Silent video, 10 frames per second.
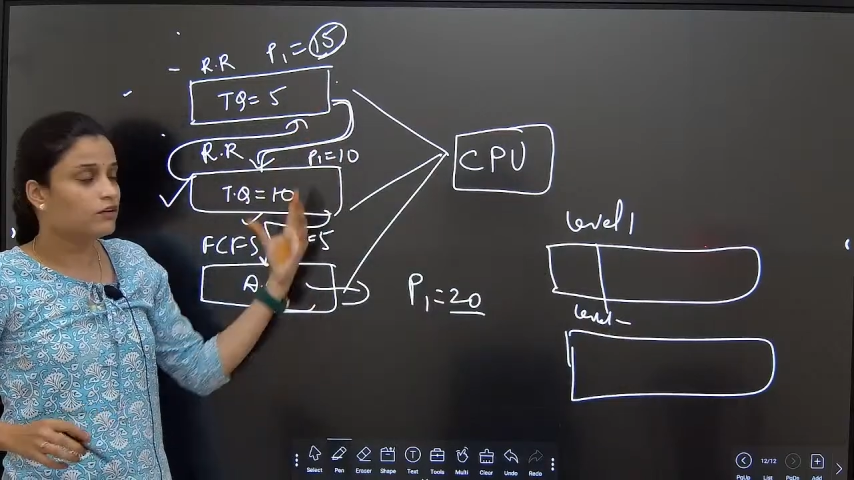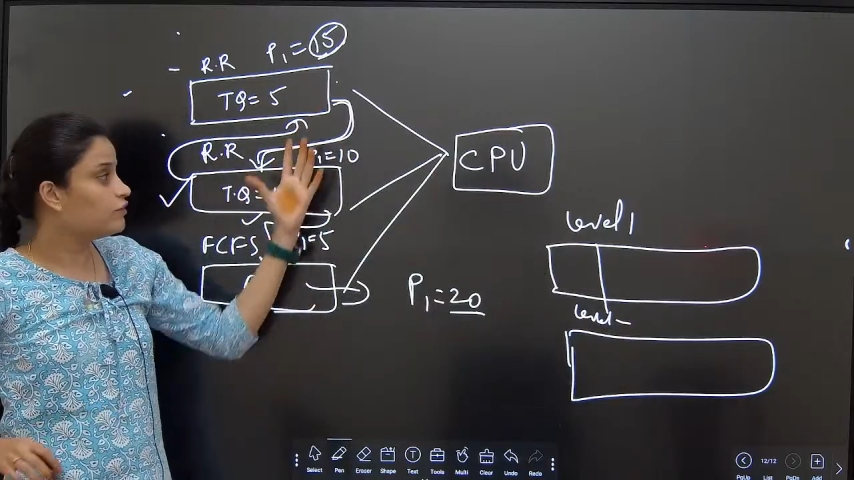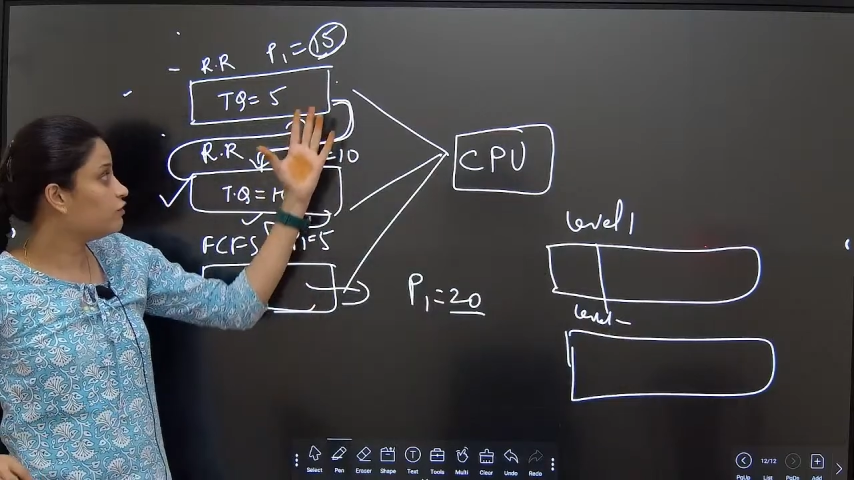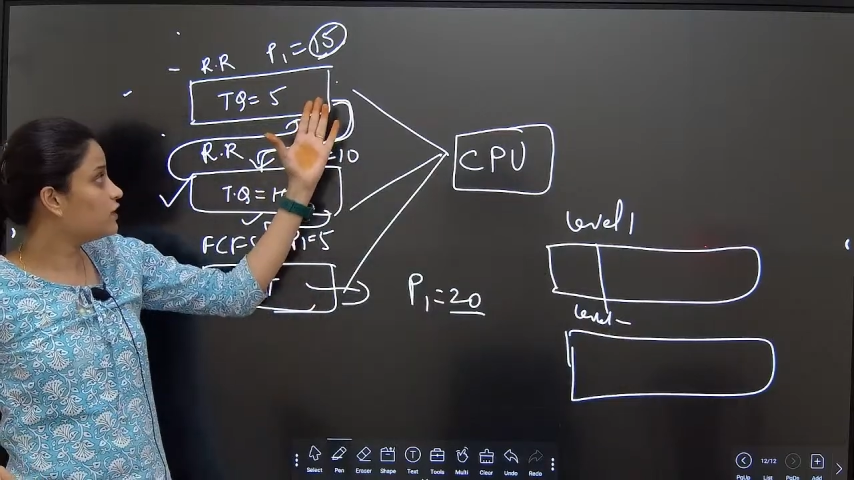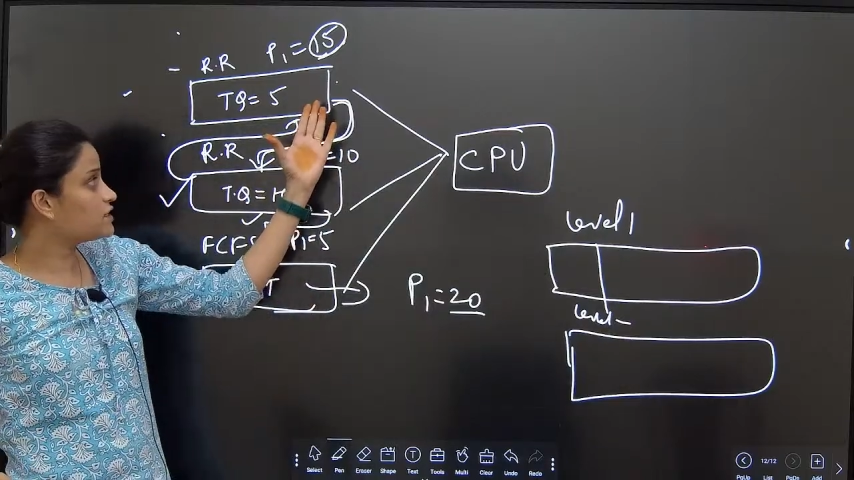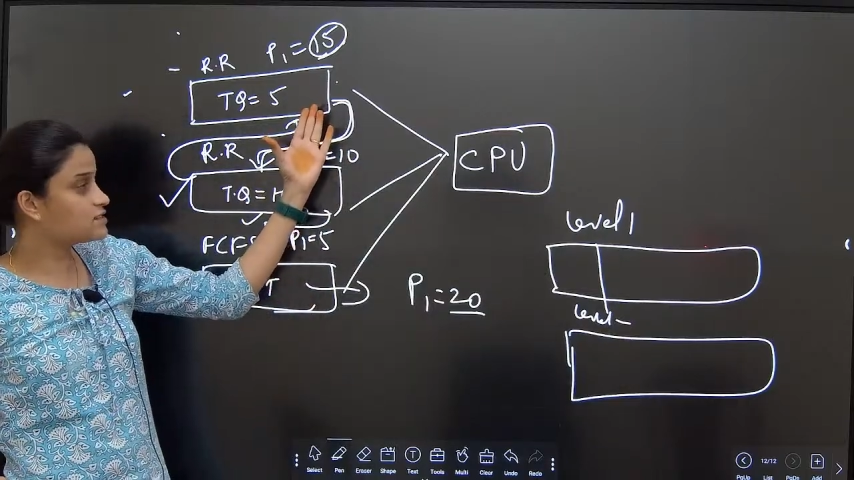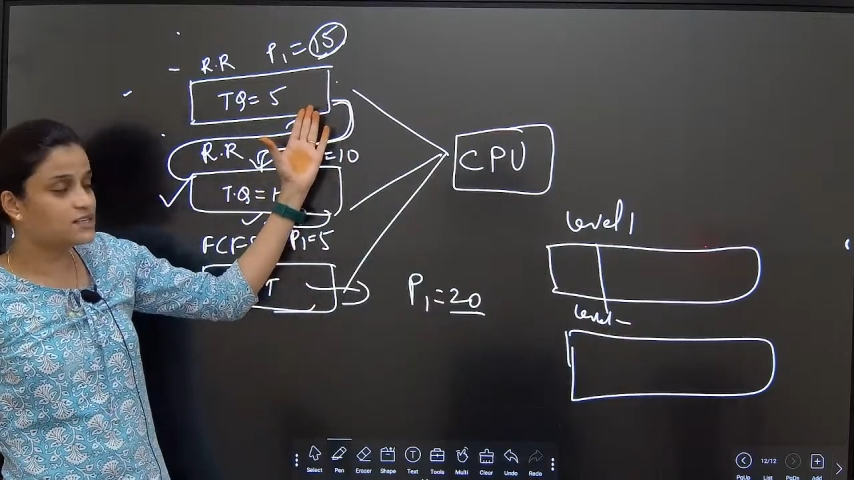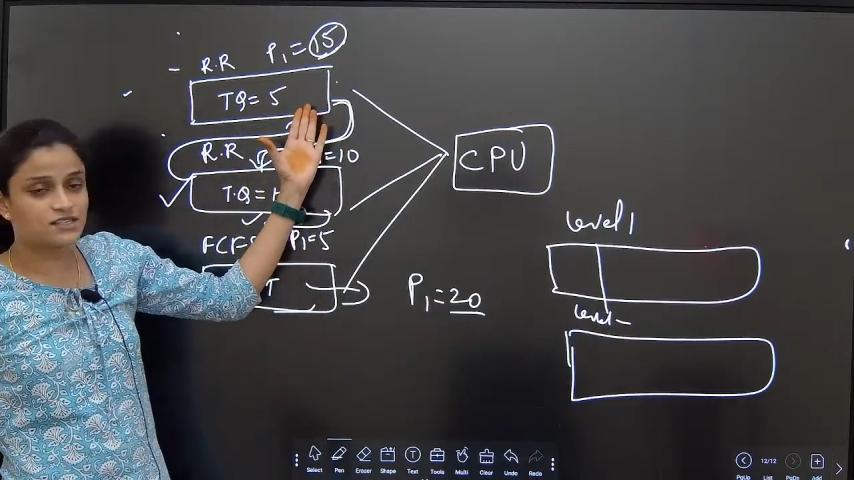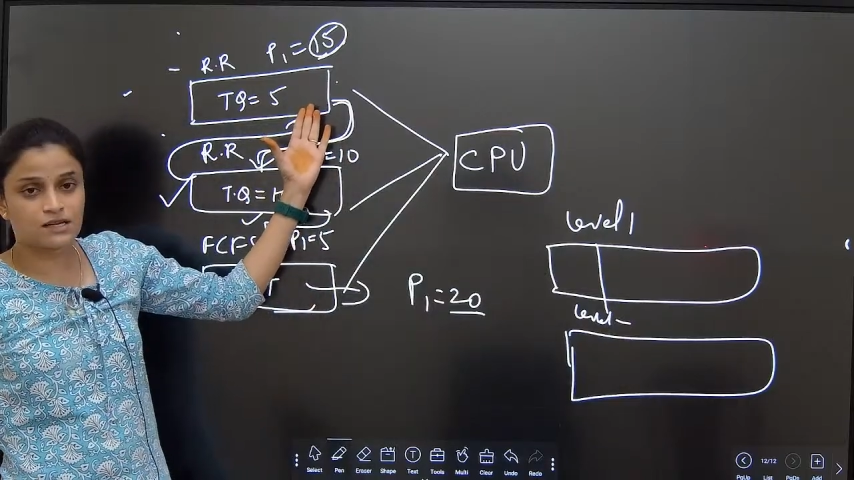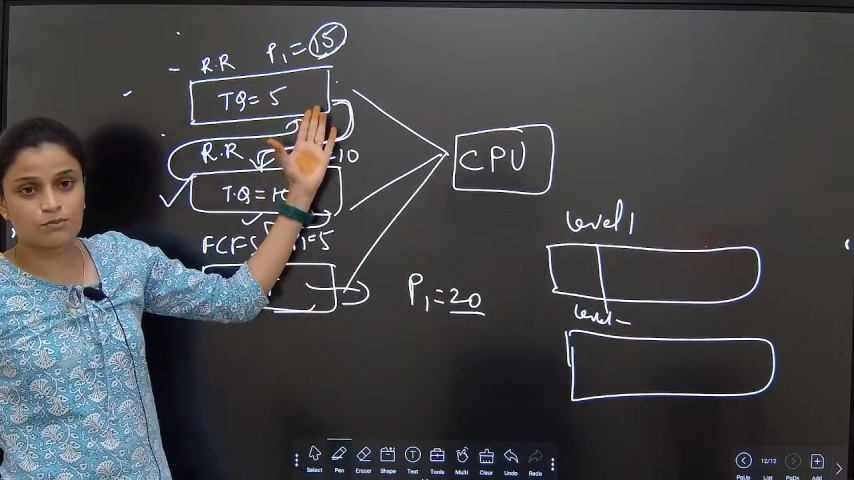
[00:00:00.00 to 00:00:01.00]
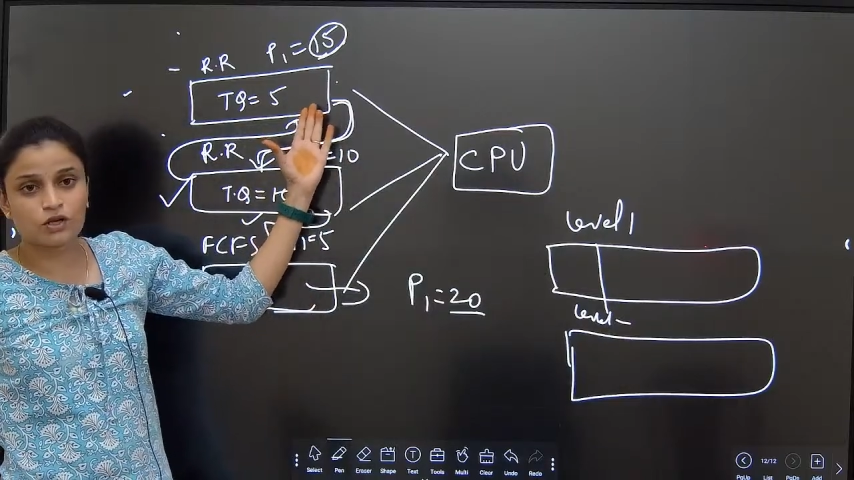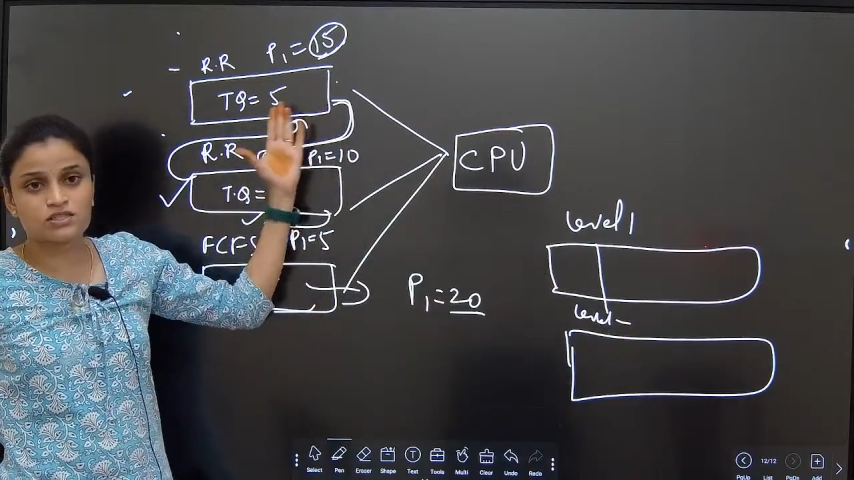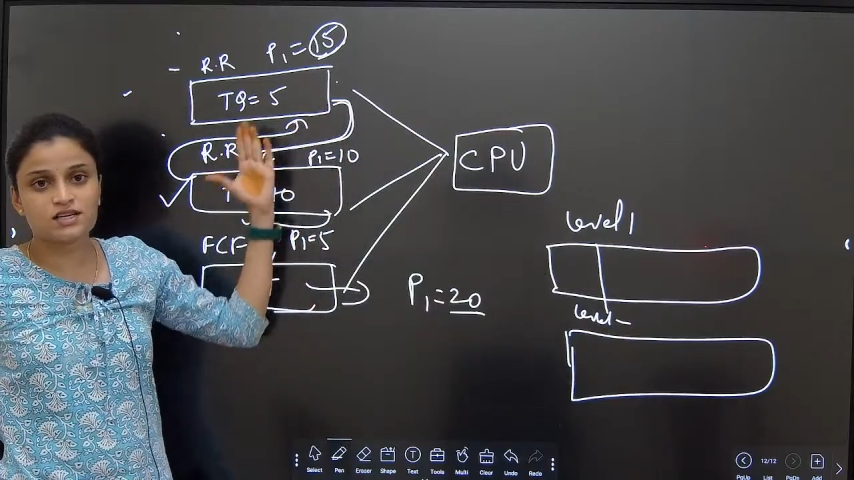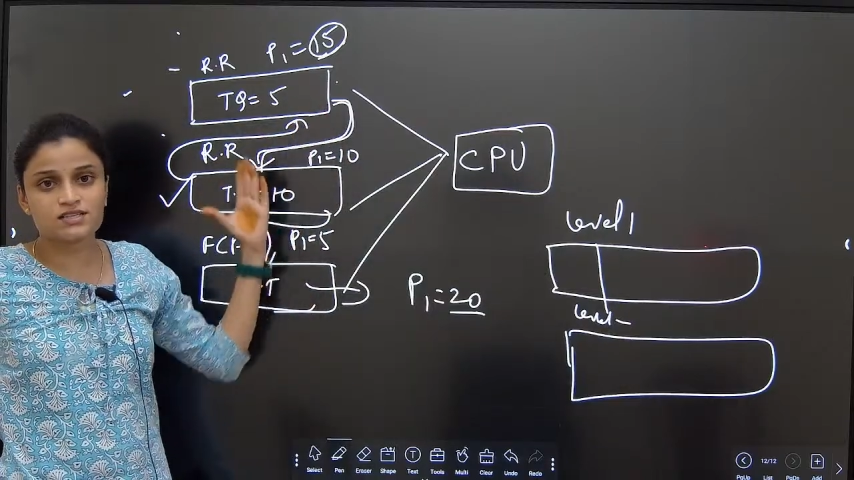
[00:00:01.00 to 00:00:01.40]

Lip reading: First system process,